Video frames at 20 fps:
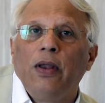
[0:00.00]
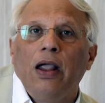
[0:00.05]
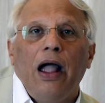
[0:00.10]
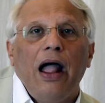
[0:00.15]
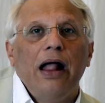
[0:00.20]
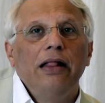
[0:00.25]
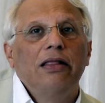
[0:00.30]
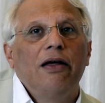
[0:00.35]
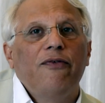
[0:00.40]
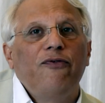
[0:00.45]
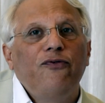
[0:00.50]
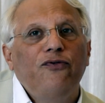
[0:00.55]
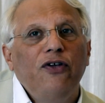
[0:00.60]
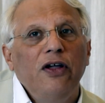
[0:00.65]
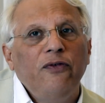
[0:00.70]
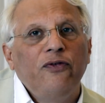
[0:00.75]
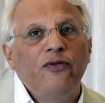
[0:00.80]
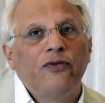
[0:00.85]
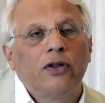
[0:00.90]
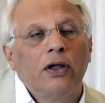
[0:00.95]
And the
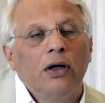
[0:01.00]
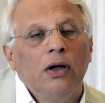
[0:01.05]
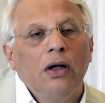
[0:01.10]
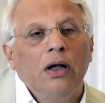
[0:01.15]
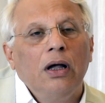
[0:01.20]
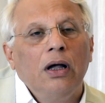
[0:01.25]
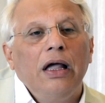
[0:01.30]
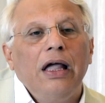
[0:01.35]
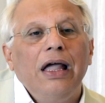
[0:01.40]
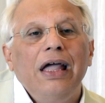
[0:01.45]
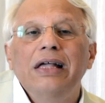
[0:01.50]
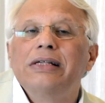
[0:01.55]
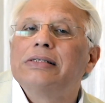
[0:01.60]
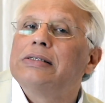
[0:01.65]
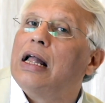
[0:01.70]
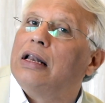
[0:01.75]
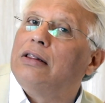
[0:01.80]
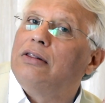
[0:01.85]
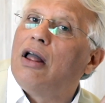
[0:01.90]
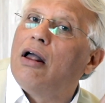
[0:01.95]
5th is
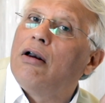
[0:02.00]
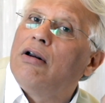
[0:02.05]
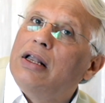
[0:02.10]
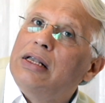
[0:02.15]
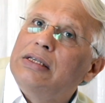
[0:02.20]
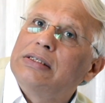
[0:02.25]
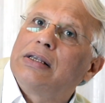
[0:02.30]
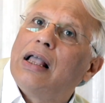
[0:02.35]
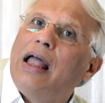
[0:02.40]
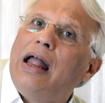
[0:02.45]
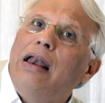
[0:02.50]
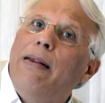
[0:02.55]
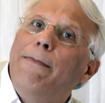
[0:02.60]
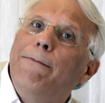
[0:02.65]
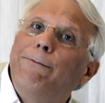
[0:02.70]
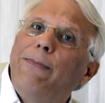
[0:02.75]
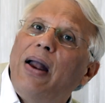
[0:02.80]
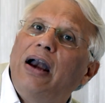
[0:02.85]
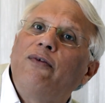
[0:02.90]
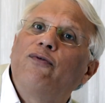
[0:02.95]
that there is an
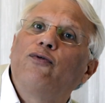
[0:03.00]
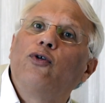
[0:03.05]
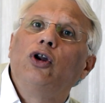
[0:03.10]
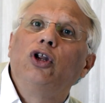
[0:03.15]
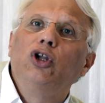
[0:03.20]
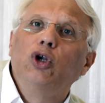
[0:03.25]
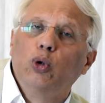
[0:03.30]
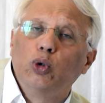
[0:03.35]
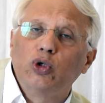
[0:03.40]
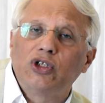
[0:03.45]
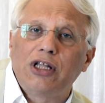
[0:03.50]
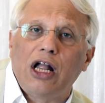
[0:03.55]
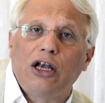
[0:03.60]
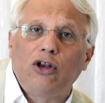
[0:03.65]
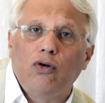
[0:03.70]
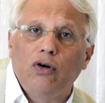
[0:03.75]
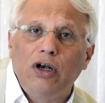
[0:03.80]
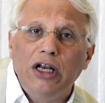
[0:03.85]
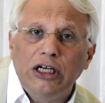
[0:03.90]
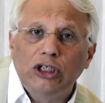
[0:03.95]
impactful use that
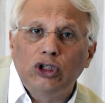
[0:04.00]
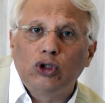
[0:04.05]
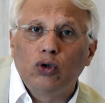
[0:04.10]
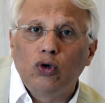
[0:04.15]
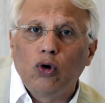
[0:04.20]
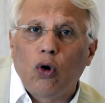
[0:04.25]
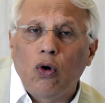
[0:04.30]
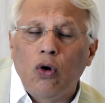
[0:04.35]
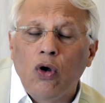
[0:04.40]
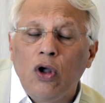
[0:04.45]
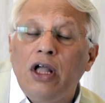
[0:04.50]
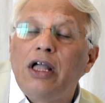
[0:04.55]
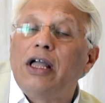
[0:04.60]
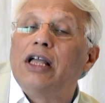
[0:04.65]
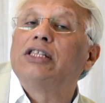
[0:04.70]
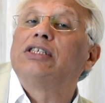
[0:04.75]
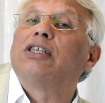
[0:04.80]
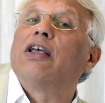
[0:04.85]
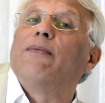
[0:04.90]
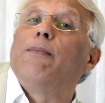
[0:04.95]
you need to know.
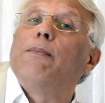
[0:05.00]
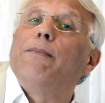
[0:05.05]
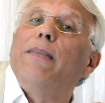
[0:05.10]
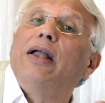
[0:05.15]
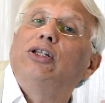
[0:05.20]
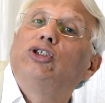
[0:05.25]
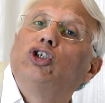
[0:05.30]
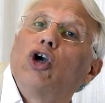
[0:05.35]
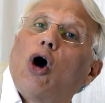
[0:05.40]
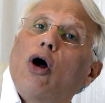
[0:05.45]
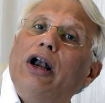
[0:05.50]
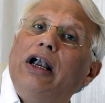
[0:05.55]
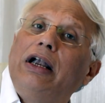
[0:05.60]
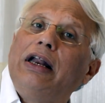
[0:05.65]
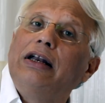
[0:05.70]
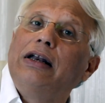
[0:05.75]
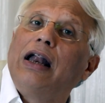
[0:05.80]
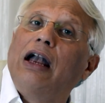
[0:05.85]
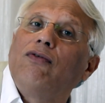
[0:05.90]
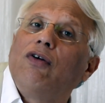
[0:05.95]
It's a maturity
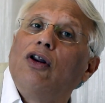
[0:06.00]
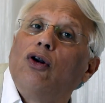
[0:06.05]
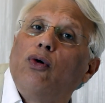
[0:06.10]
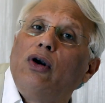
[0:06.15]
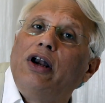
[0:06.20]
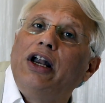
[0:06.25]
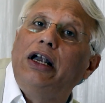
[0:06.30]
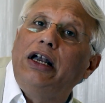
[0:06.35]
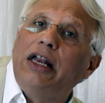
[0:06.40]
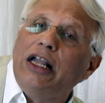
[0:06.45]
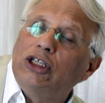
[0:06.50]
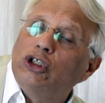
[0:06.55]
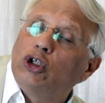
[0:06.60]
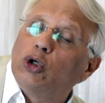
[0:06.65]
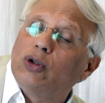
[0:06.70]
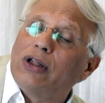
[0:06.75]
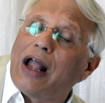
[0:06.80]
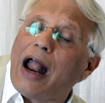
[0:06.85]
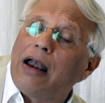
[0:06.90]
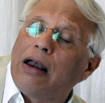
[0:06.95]
that will only teach you
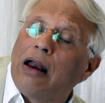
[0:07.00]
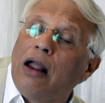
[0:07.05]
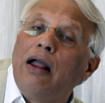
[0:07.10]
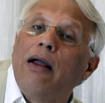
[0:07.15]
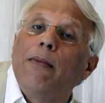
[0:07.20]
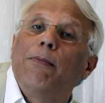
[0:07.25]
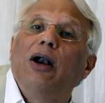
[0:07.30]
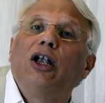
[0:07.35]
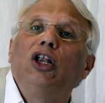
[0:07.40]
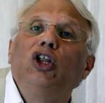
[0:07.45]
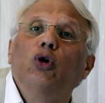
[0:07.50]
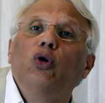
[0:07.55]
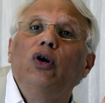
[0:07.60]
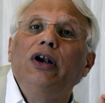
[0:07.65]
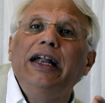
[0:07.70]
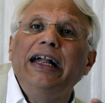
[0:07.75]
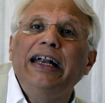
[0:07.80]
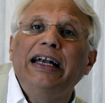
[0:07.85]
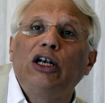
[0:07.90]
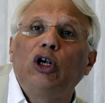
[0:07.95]
that, but you
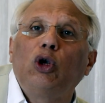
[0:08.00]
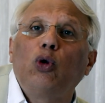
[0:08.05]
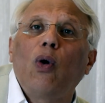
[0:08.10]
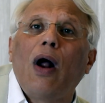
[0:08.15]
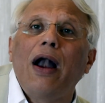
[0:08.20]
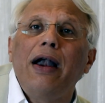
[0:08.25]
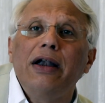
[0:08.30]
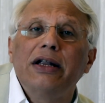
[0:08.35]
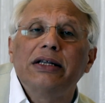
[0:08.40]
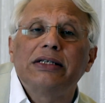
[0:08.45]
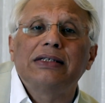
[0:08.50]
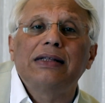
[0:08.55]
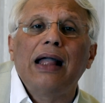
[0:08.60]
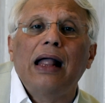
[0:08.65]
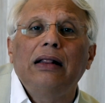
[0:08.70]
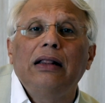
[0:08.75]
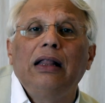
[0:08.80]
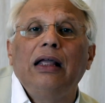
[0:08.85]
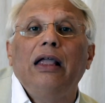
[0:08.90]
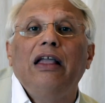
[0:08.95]
need to
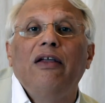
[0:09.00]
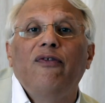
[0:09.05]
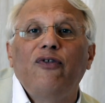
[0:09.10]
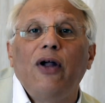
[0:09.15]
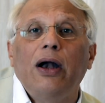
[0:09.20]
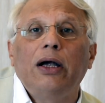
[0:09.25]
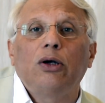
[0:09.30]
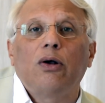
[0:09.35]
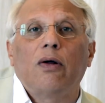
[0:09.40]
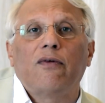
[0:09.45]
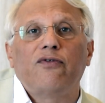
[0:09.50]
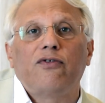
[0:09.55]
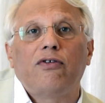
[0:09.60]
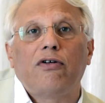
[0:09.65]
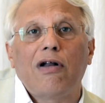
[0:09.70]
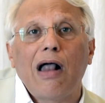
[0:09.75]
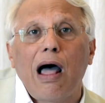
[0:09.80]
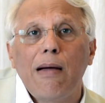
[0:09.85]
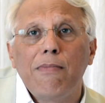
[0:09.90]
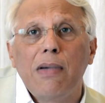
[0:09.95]
understand the effect of
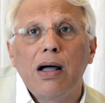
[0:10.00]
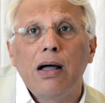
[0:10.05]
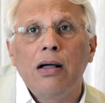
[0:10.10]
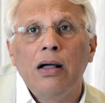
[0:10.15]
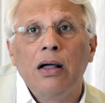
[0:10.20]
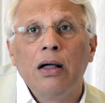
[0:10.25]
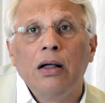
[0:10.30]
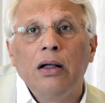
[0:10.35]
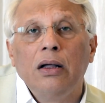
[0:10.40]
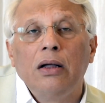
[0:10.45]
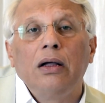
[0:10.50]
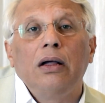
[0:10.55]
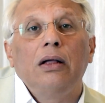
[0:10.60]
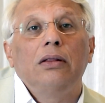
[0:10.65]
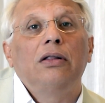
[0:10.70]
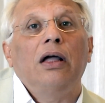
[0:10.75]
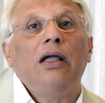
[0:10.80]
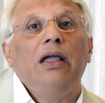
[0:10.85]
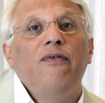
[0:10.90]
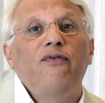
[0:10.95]
drama,
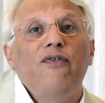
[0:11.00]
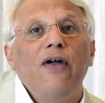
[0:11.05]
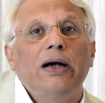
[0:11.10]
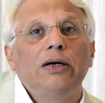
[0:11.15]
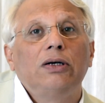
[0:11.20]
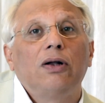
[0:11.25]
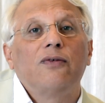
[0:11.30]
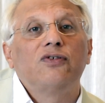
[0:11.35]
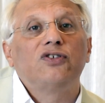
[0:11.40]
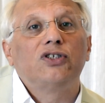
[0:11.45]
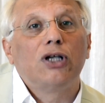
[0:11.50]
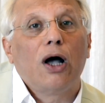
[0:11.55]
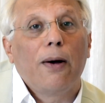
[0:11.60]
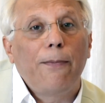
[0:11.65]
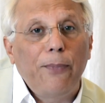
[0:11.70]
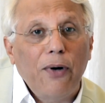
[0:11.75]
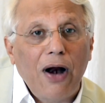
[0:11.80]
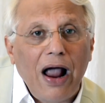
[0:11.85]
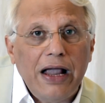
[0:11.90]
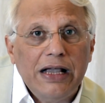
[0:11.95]
the effect of
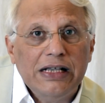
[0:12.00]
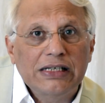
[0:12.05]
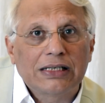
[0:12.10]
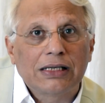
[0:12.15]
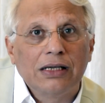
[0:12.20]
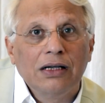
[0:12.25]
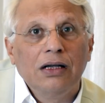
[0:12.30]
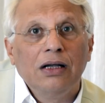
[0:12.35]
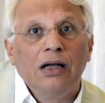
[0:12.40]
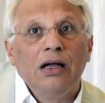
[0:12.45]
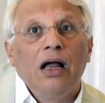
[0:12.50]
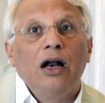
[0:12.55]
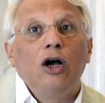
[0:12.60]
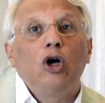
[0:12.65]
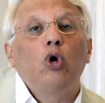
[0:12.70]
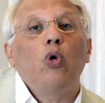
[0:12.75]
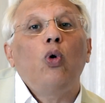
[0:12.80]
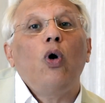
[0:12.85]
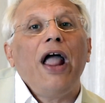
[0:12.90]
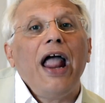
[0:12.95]
surprise, to